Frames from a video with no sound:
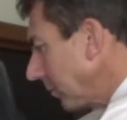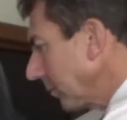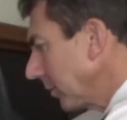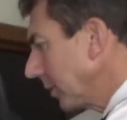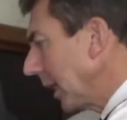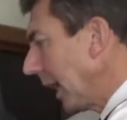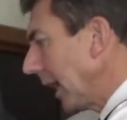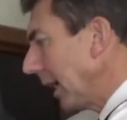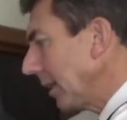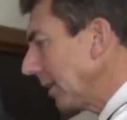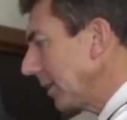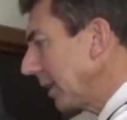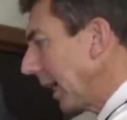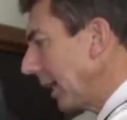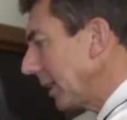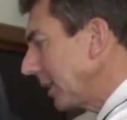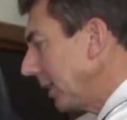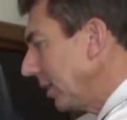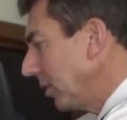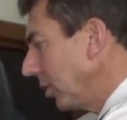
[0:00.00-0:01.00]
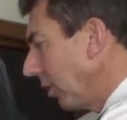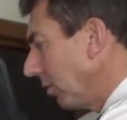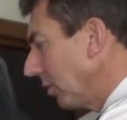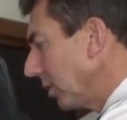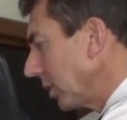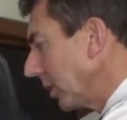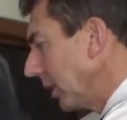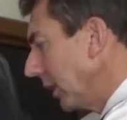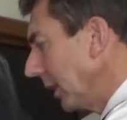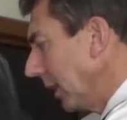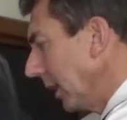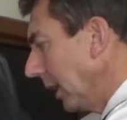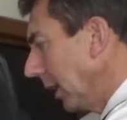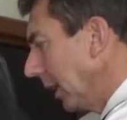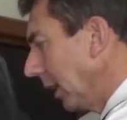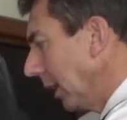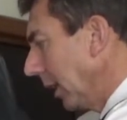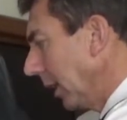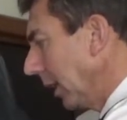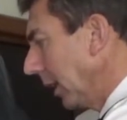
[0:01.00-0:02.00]
that is obviously
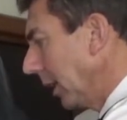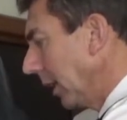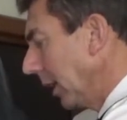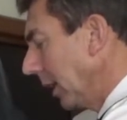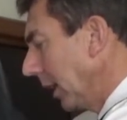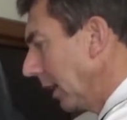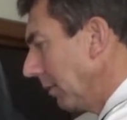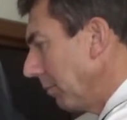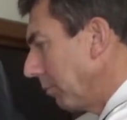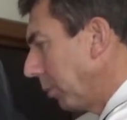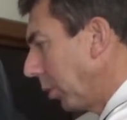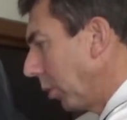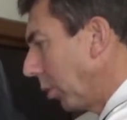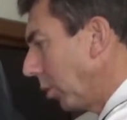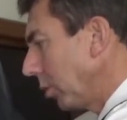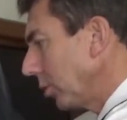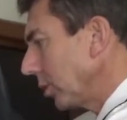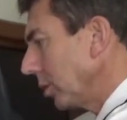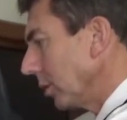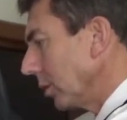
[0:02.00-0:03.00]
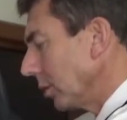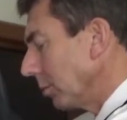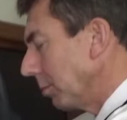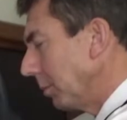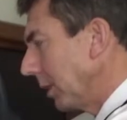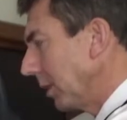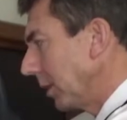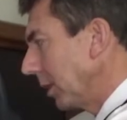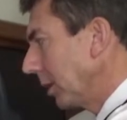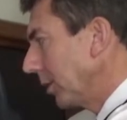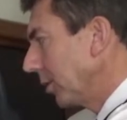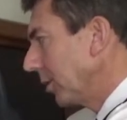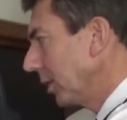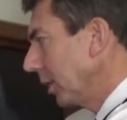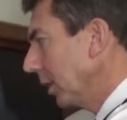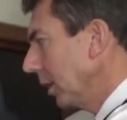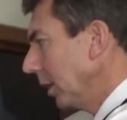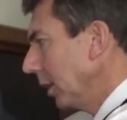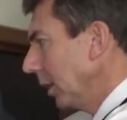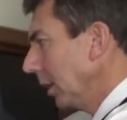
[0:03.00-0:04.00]
important
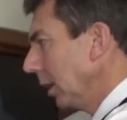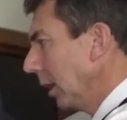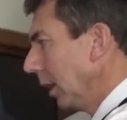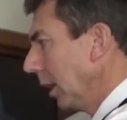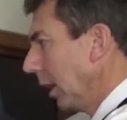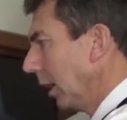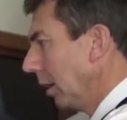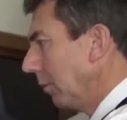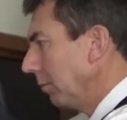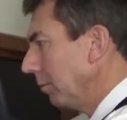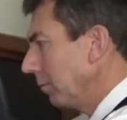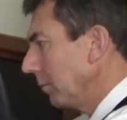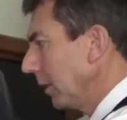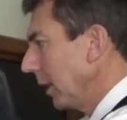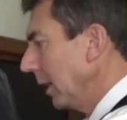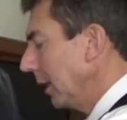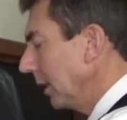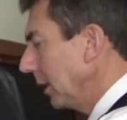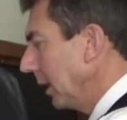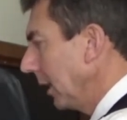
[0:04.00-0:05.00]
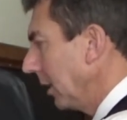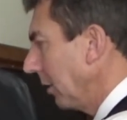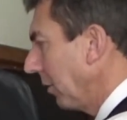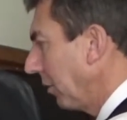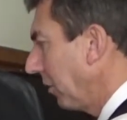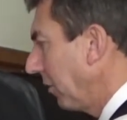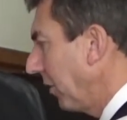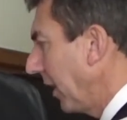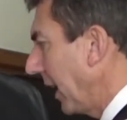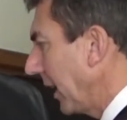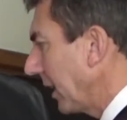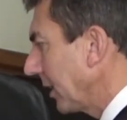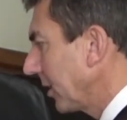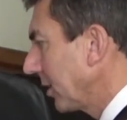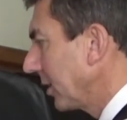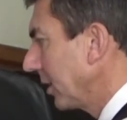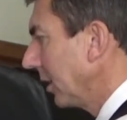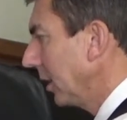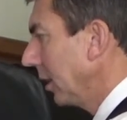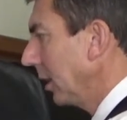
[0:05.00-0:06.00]
because it
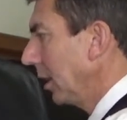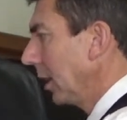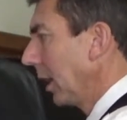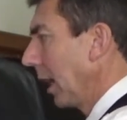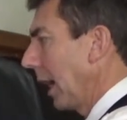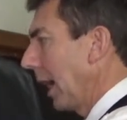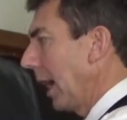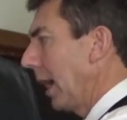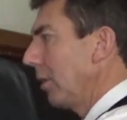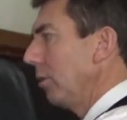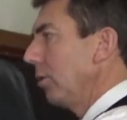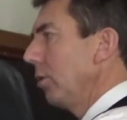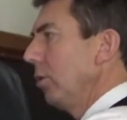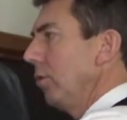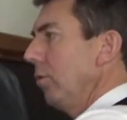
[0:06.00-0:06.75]
affects how you